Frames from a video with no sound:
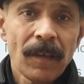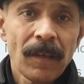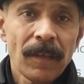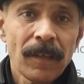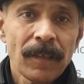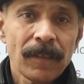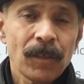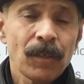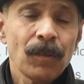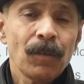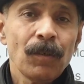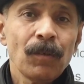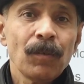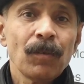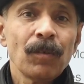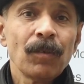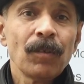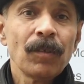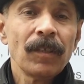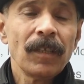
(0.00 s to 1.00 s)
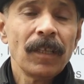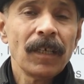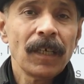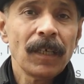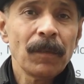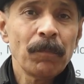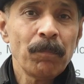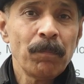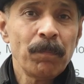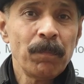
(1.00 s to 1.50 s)
So
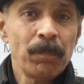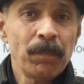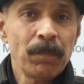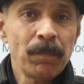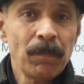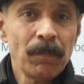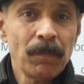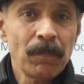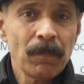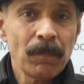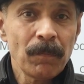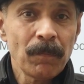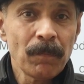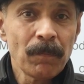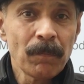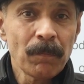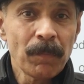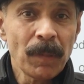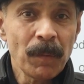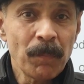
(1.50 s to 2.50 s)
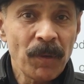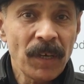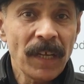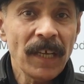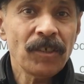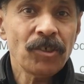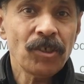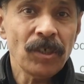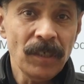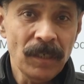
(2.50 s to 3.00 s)
the
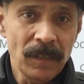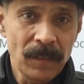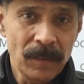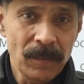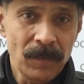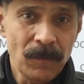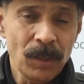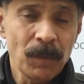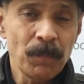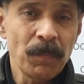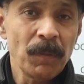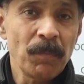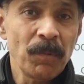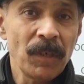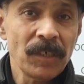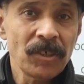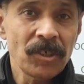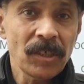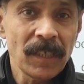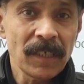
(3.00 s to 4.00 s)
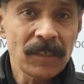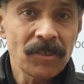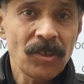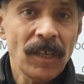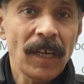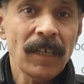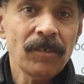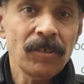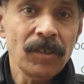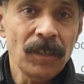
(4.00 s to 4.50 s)
preparation or the preparation
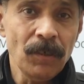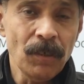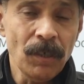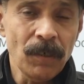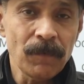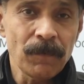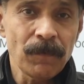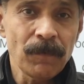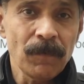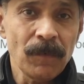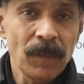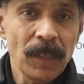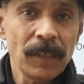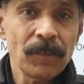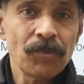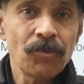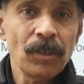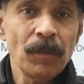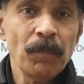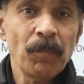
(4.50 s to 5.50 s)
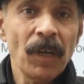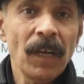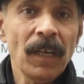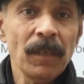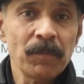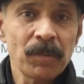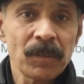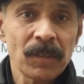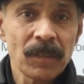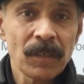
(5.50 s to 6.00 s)
strategy of history
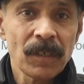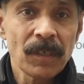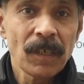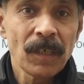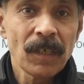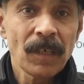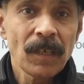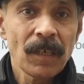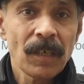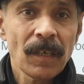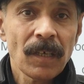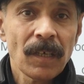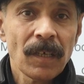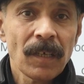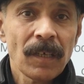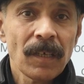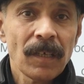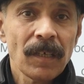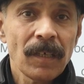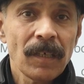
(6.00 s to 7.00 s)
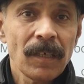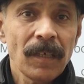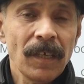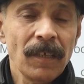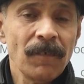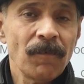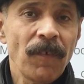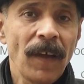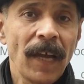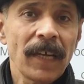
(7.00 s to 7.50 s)
prelims,
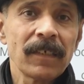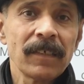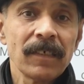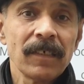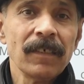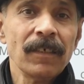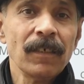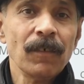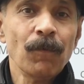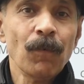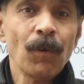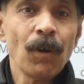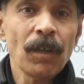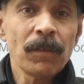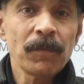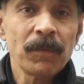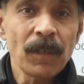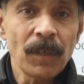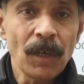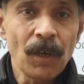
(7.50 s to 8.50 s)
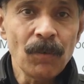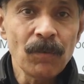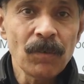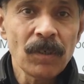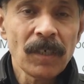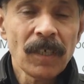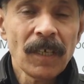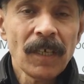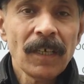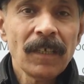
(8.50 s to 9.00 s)
in fact, revolves
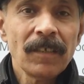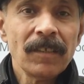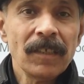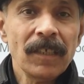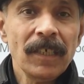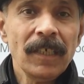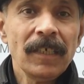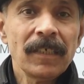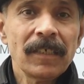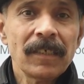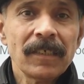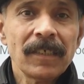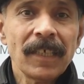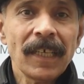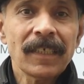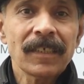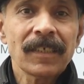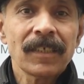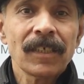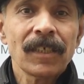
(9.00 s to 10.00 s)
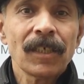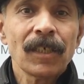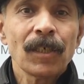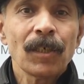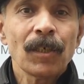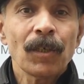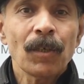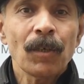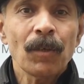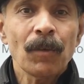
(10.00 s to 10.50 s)
around these 6
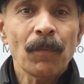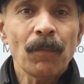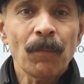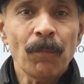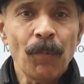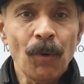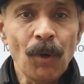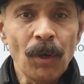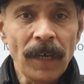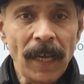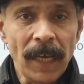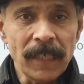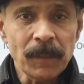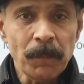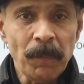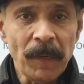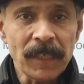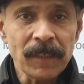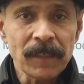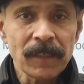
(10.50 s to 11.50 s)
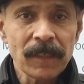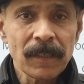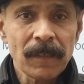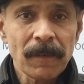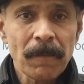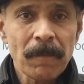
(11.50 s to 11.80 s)
broad aspects.